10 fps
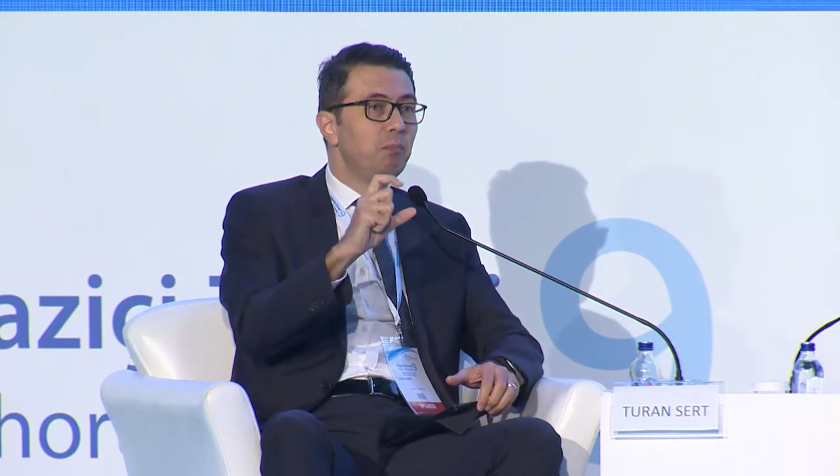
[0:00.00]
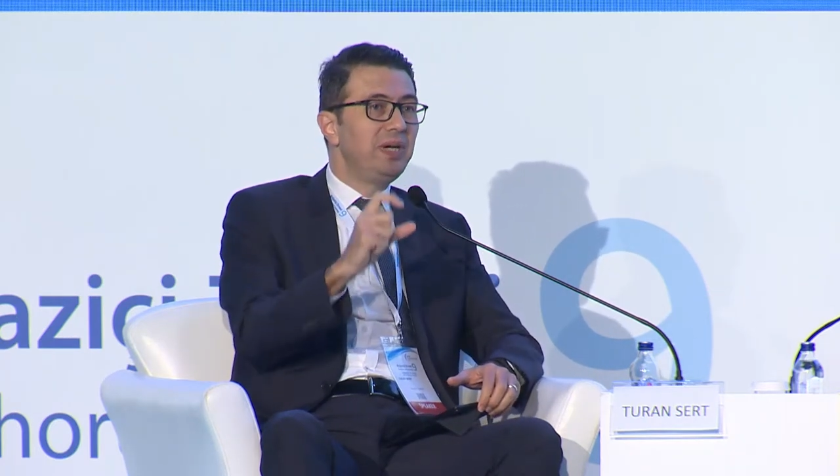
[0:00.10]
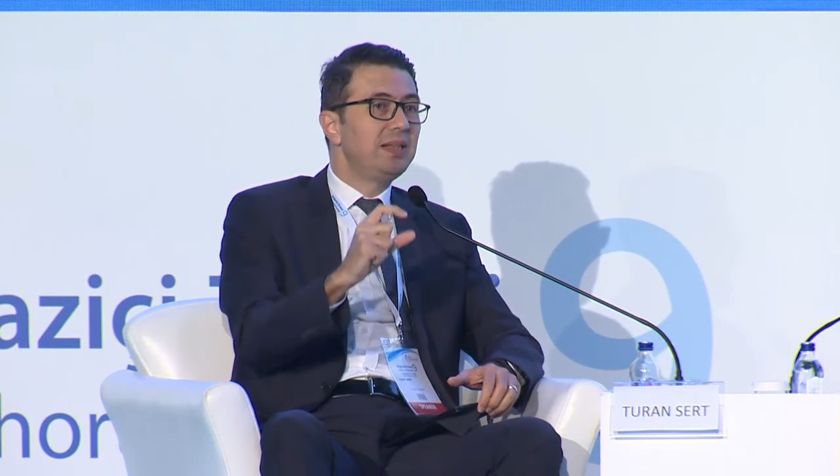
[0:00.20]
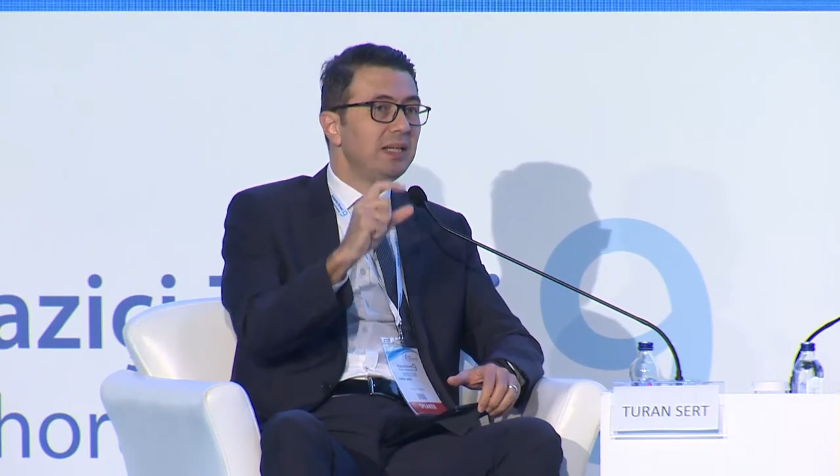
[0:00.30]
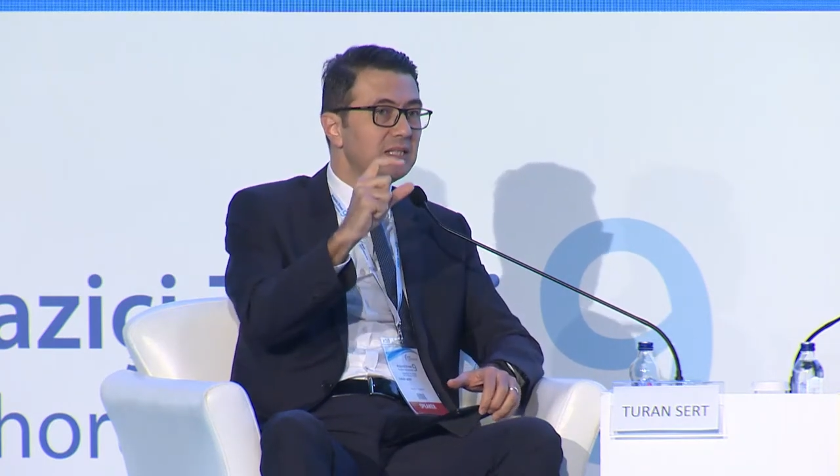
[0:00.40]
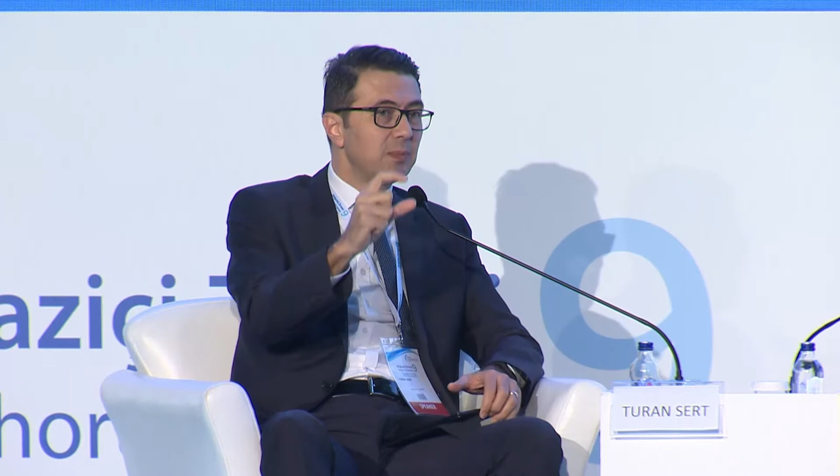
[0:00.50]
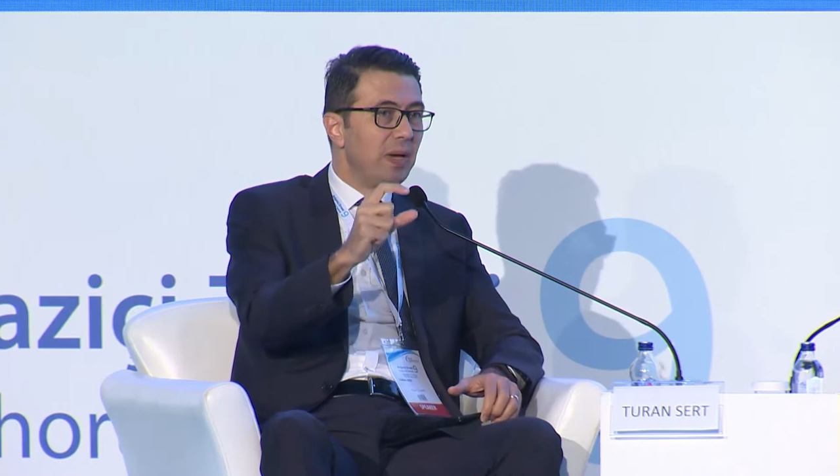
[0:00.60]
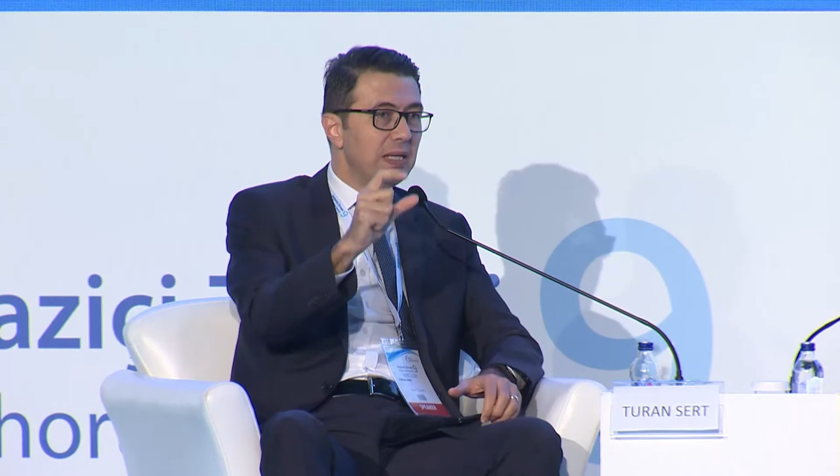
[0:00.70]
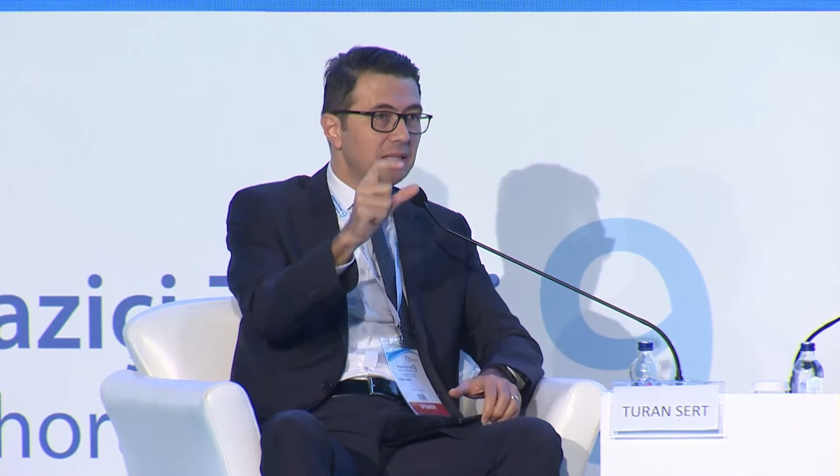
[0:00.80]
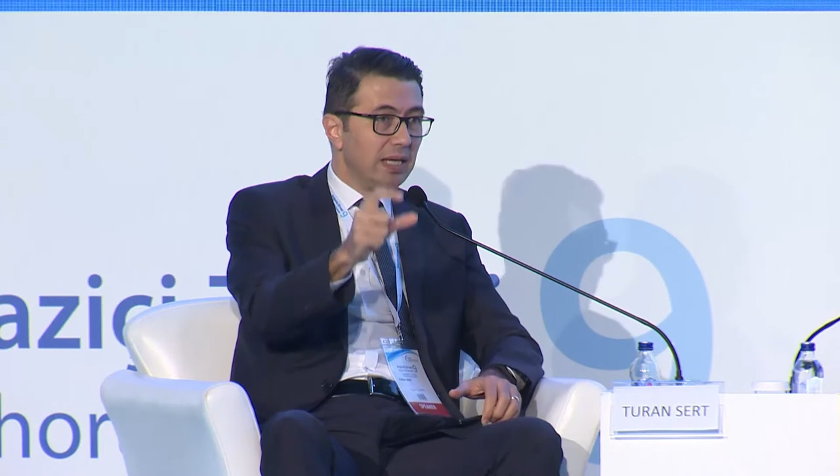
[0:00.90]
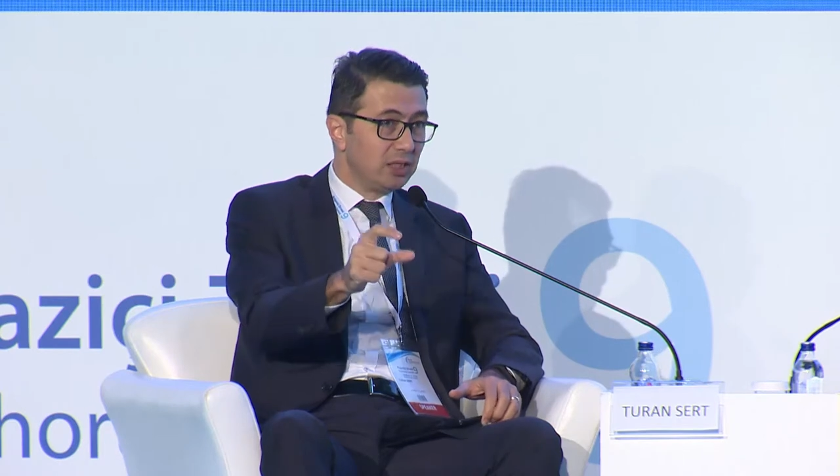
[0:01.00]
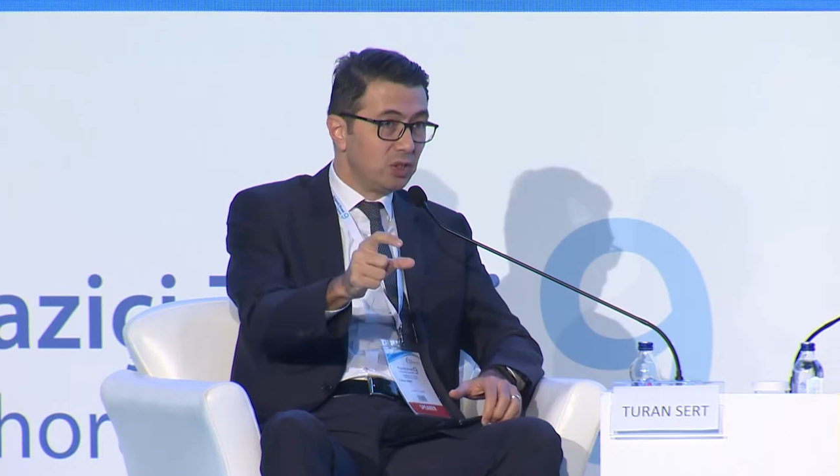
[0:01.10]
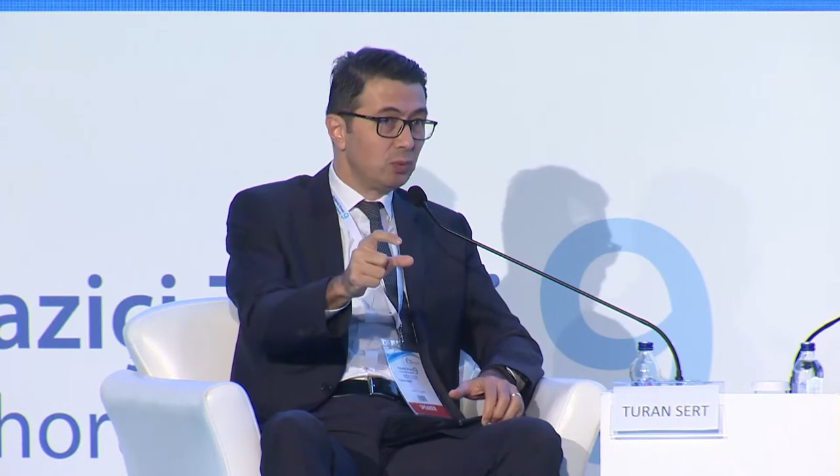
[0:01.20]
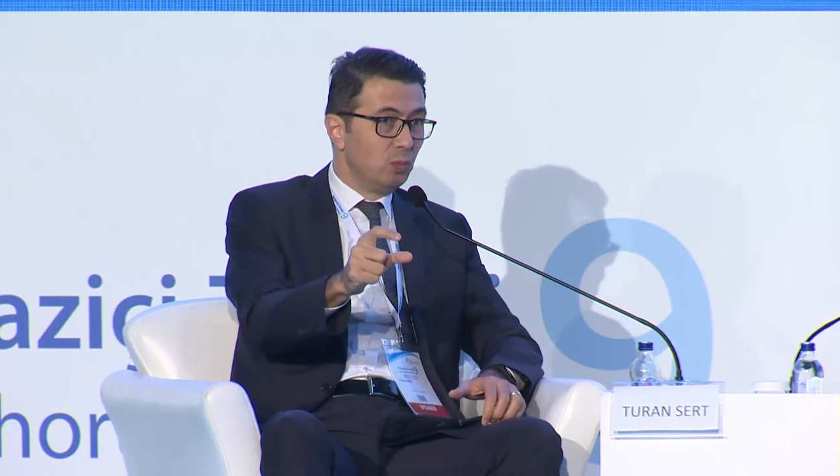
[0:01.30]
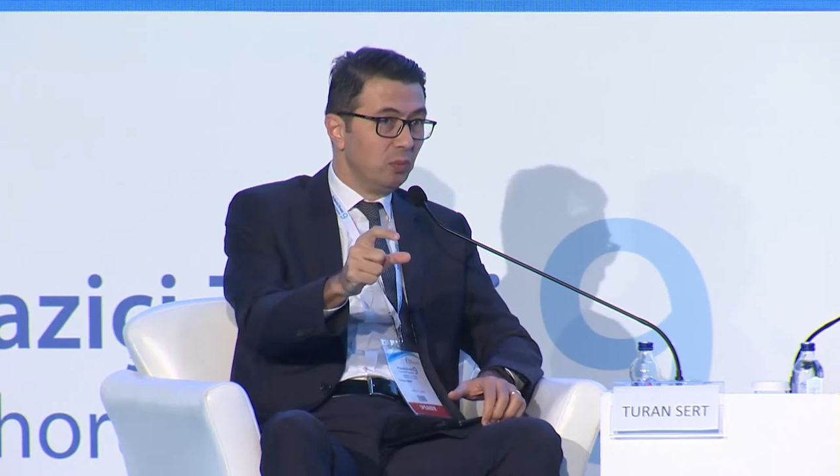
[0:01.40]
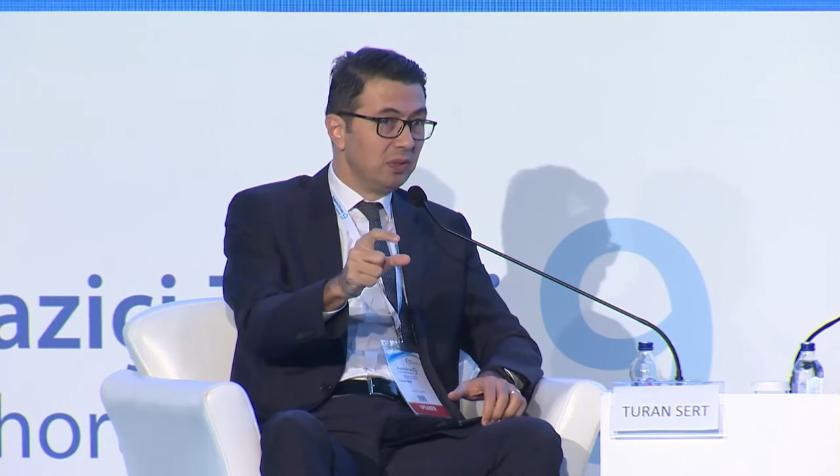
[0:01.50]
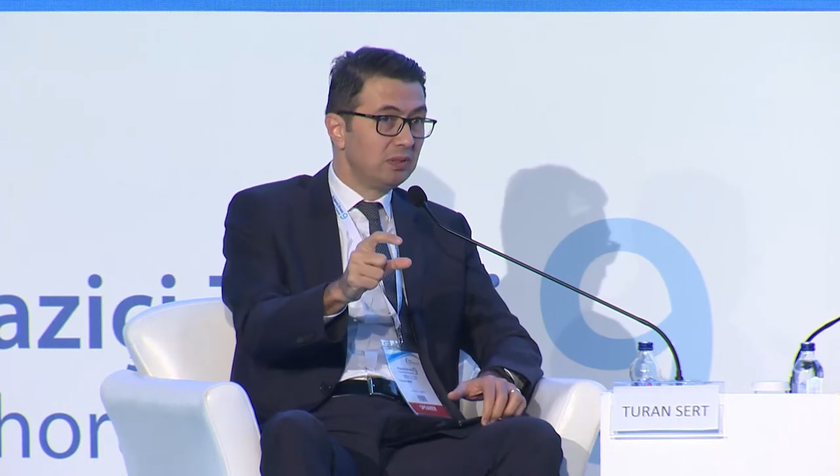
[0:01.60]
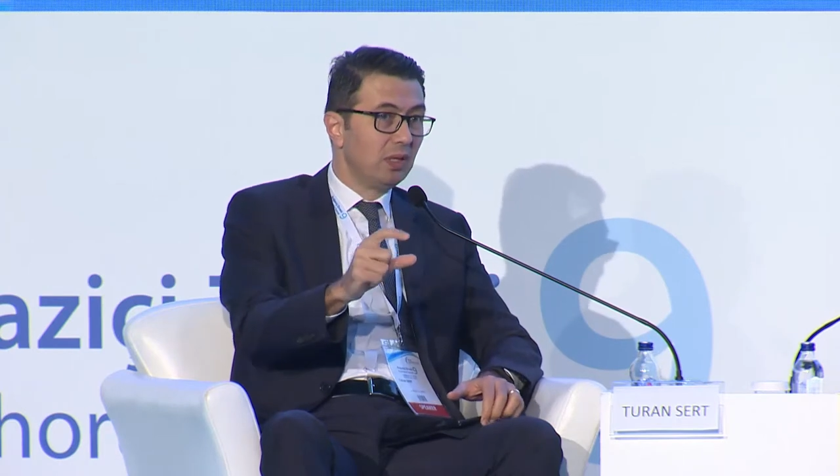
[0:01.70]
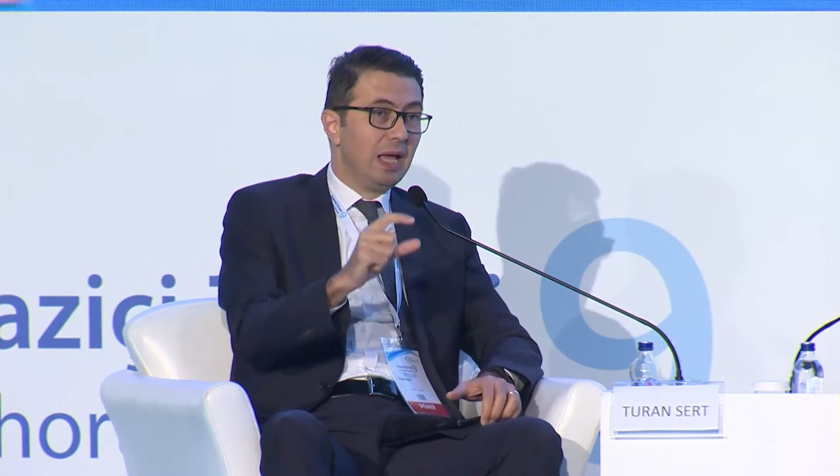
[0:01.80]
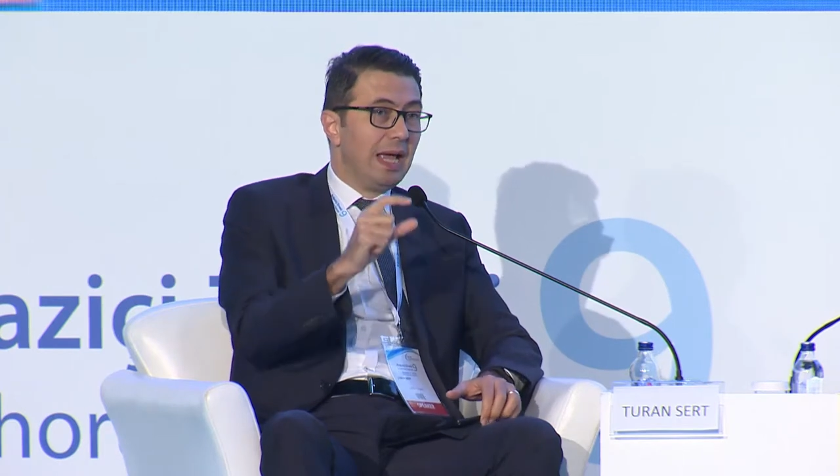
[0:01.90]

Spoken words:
breathing space at this moment.